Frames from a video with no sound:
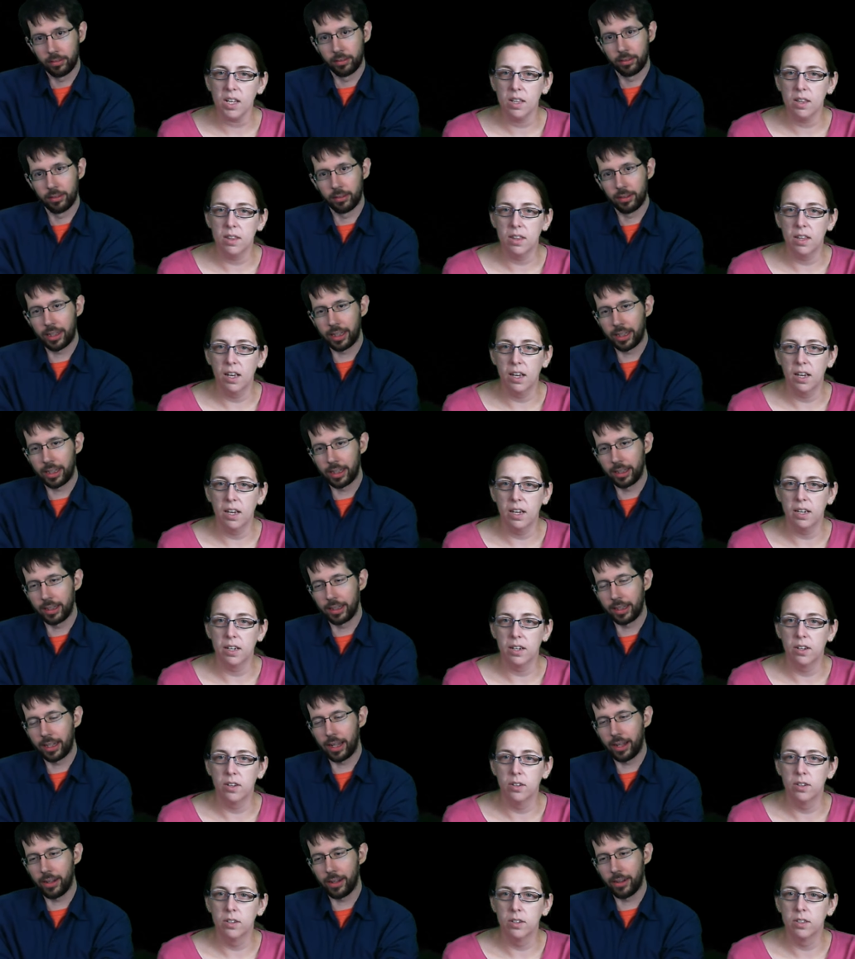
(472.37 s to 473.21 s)
Speaker 1: Thank yeah,
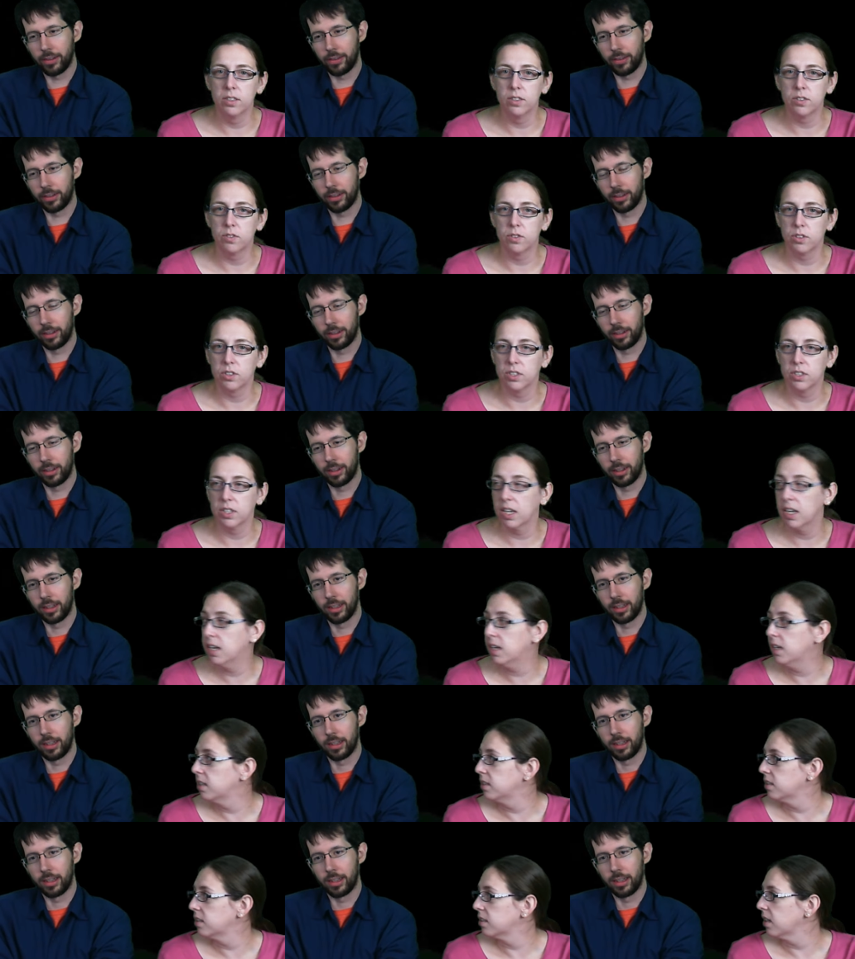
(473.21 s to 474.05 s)
goodness for
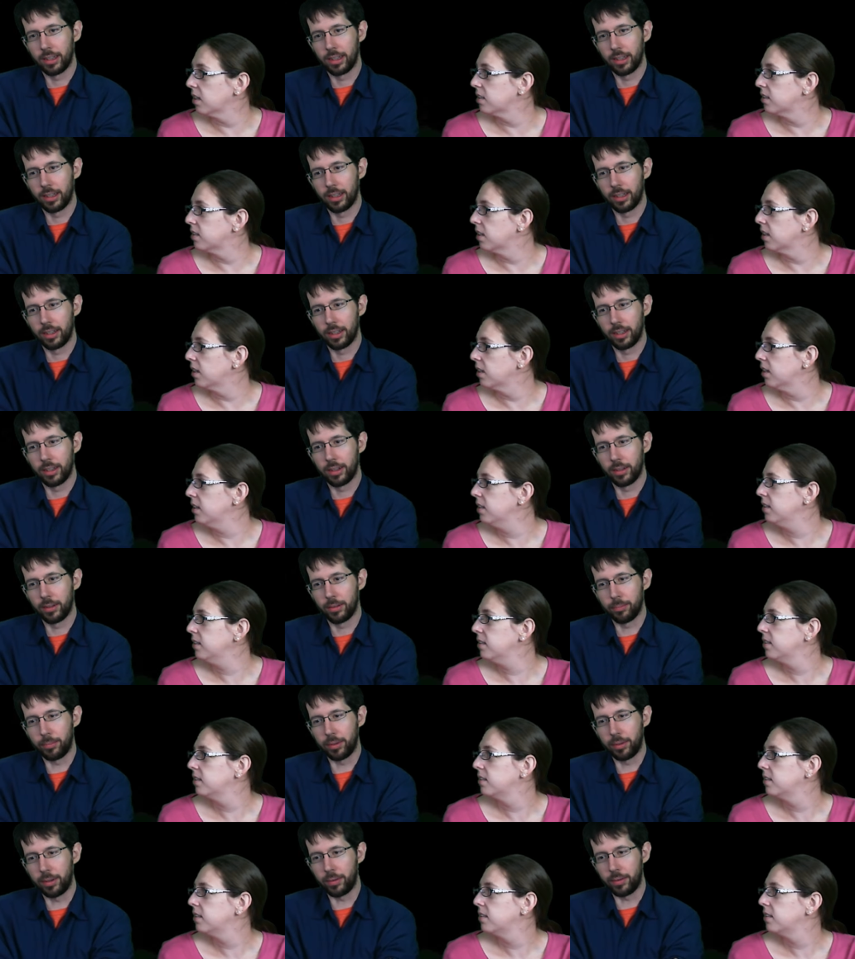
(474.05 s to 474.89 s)
Sans, I say. I
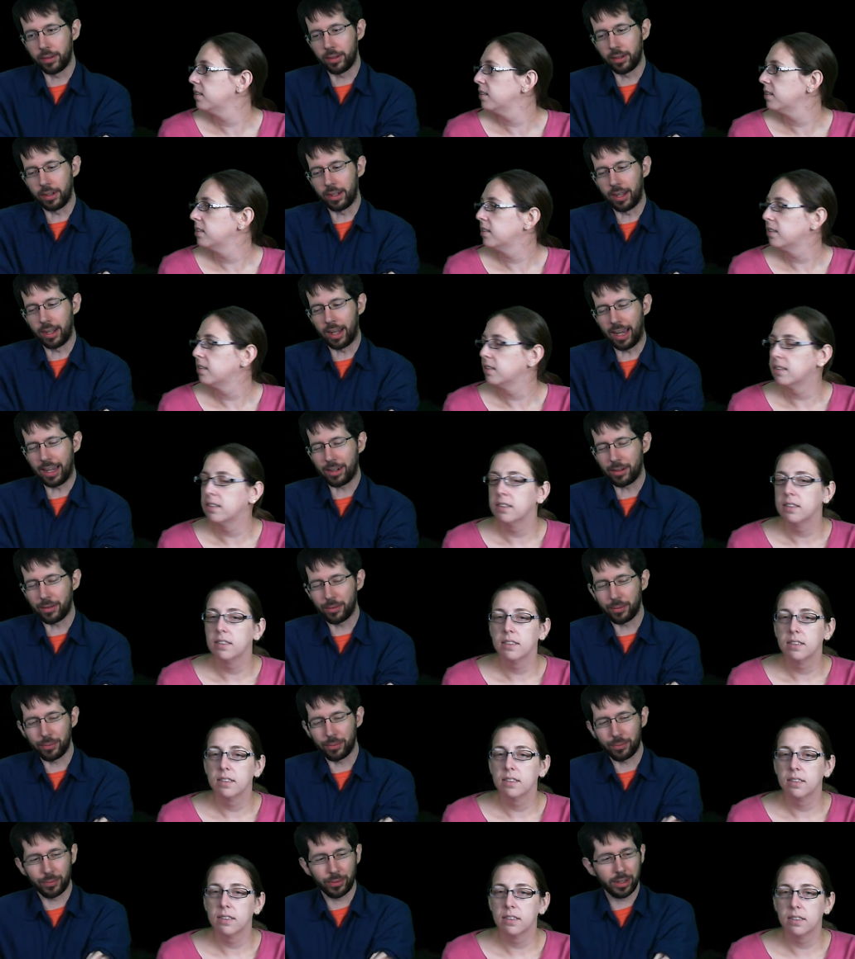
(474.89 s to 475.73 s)
mean,
Speaker 2: I
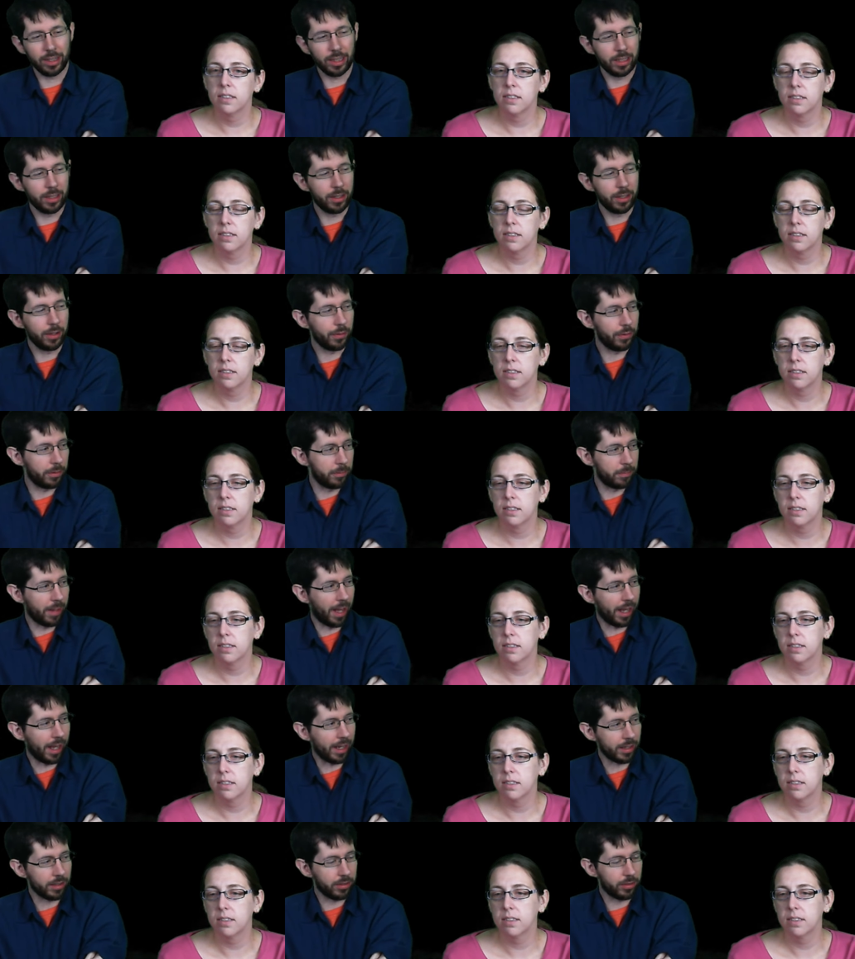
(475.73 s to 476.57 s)
don't really know the
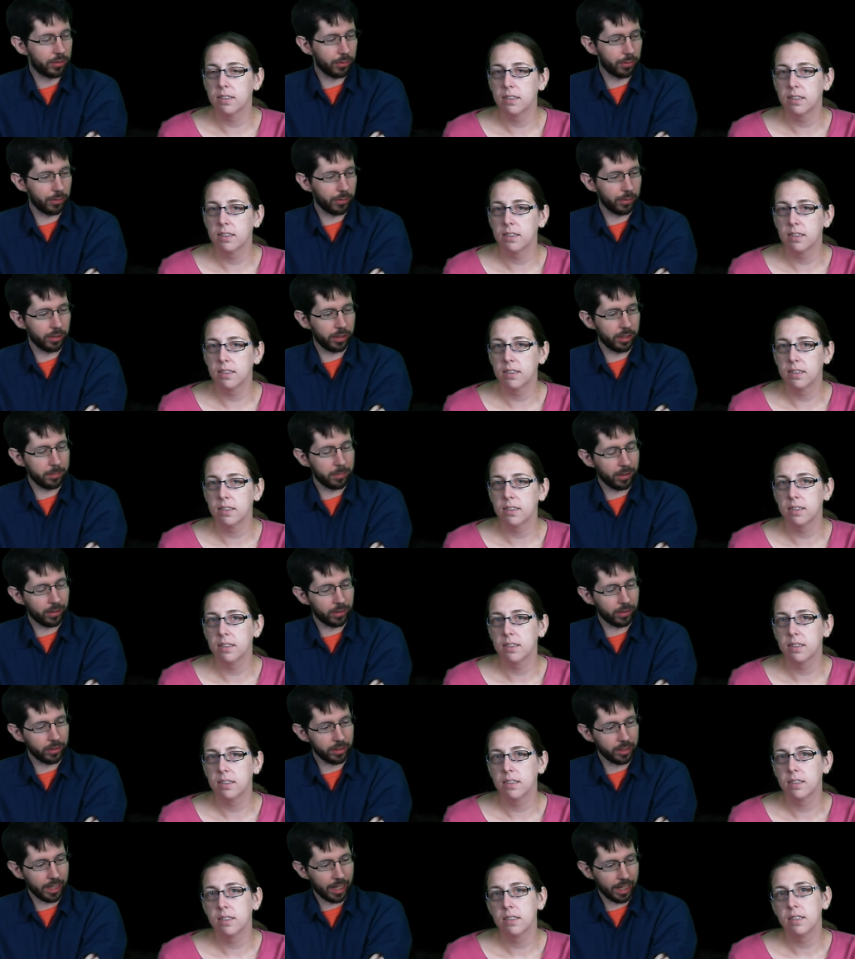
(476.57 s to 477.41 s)
backstory
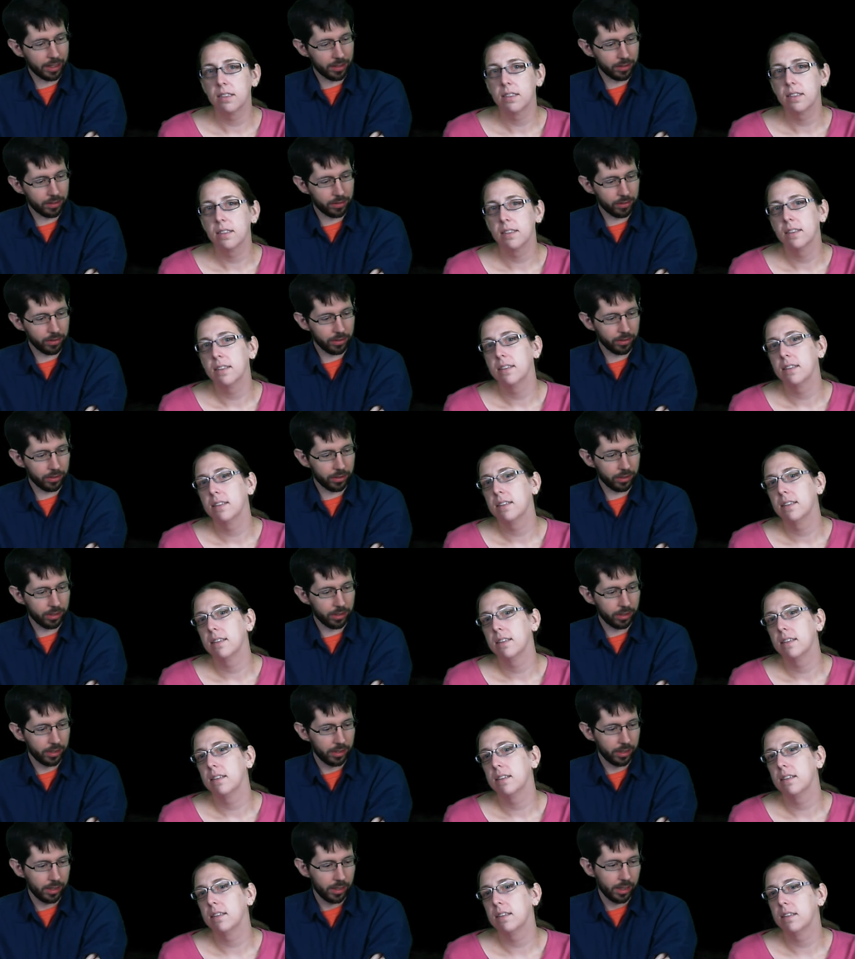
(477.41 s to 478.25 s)
about Gaster.
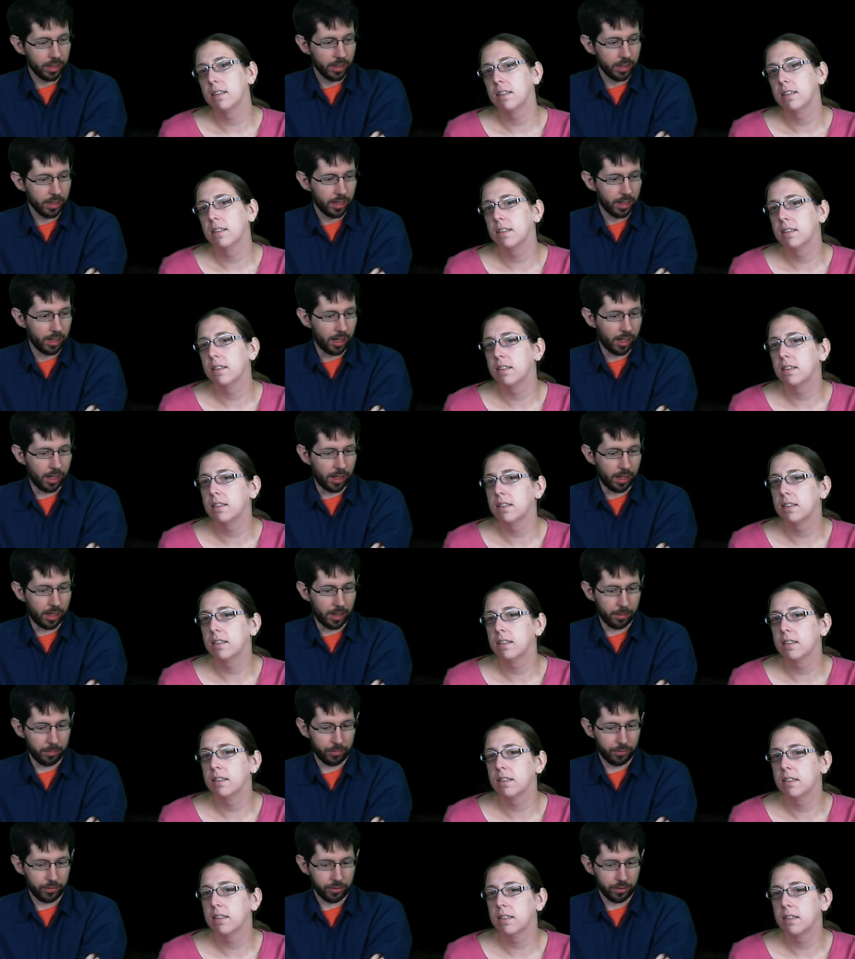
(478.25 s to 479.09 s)

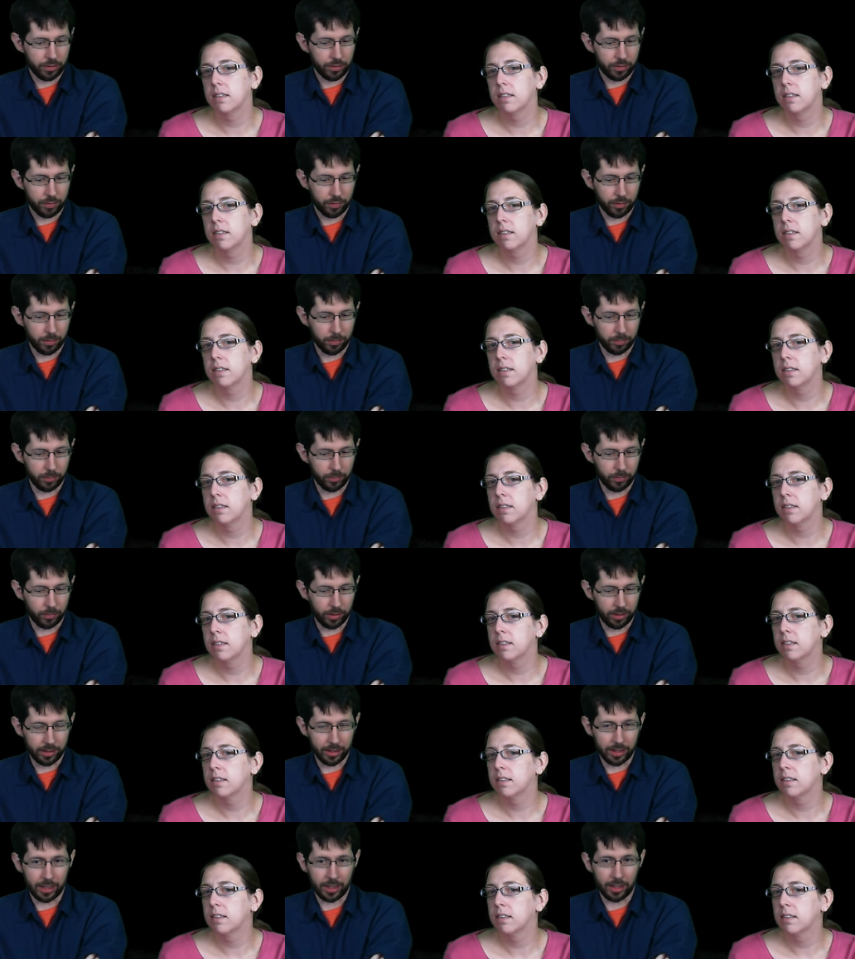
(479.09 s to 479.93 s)
Um, just from what
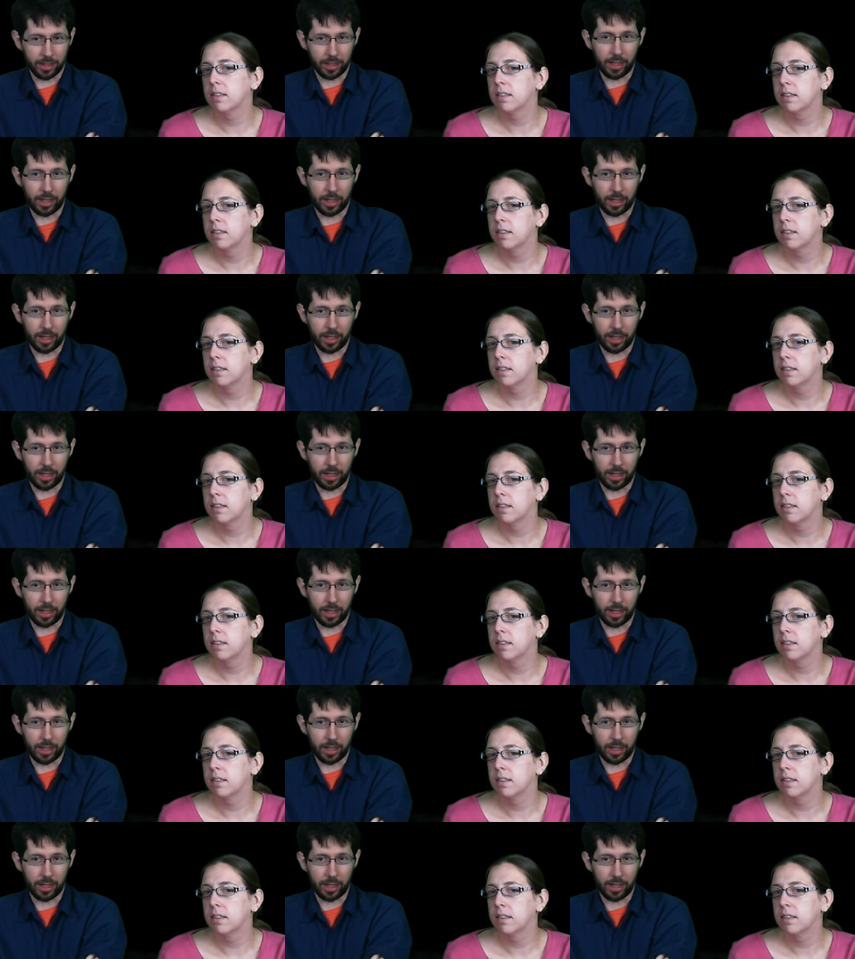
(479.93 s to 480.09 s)
little